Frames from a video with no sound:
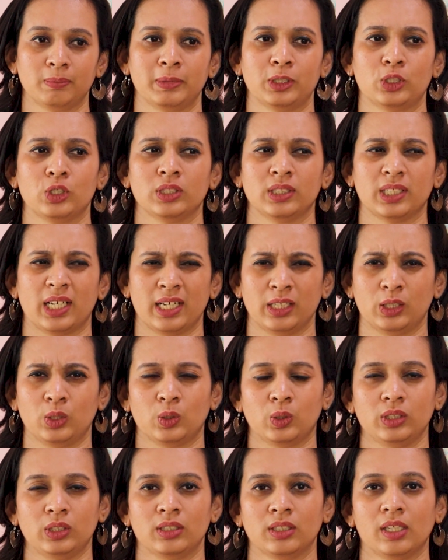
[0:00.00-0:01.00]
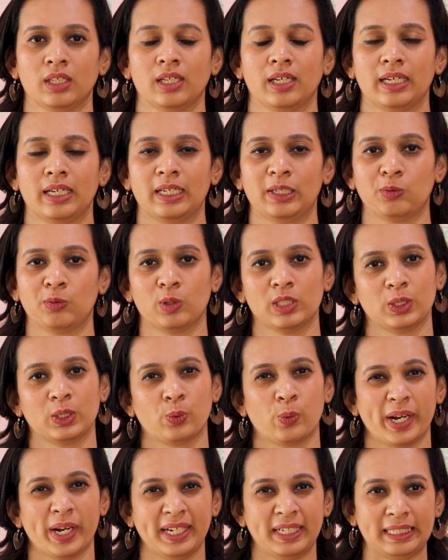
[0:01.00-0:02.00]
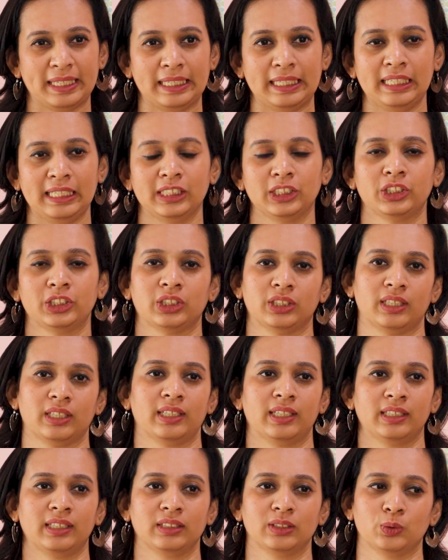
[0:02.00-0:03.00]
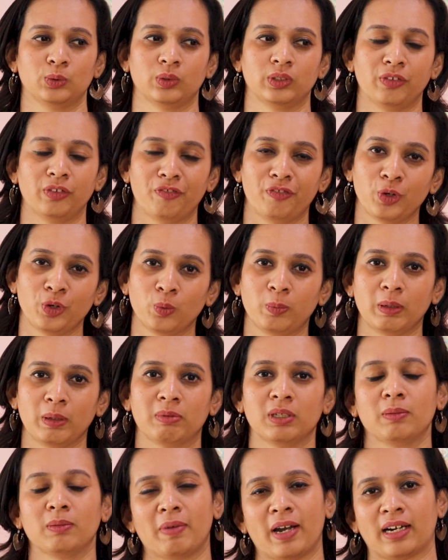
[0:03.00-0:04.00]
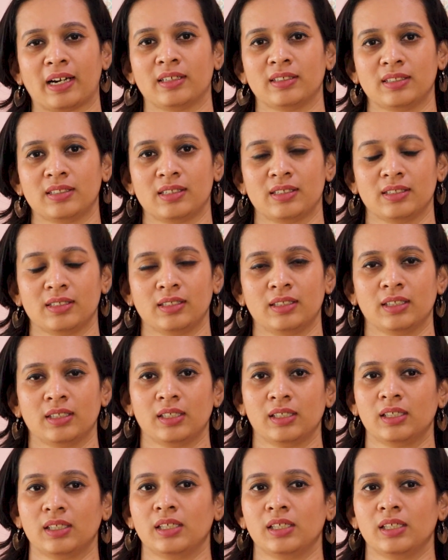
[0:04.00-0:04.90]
because I thought it was quite niche and only few people practiced it.